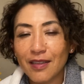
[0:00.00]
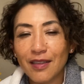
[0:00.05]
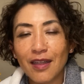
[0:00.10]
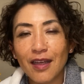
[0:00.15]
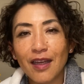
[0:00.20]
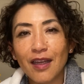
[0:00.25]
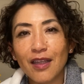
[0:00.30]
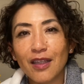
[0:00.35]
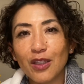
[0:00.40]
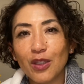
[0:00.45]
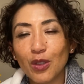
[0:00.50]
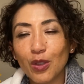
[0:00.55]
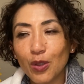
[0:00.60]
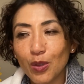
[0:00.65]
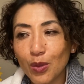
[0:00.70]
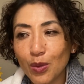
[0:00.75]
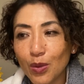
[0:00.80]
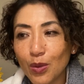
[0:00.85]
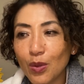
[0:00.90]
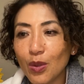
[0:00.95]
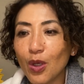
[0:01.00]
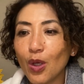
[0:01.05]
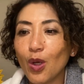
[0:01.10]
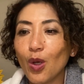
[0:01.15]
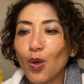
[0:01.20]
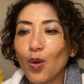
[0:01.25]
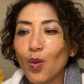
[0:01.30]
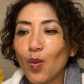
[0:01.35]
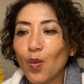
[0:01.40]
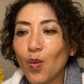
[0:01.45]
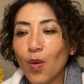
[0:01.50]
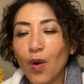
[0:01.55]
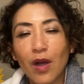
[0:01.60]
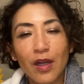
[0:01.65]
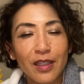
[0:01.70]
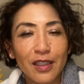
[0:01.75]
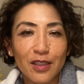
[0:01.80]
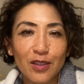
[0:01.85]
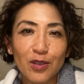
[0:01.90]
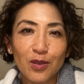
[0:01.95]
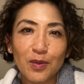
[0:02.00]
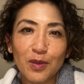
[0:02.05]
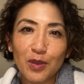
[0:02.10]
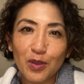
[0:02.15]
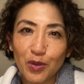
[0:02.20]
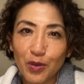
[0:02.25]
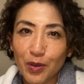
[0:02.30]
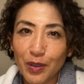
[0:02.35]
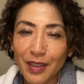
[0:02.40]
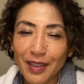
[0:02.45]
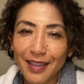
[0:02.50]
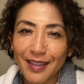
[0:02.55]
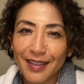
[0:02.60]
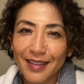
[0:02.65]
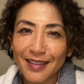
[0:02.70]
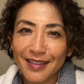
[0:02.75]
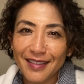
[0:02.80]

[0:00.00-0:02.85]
that you wanted to be treated,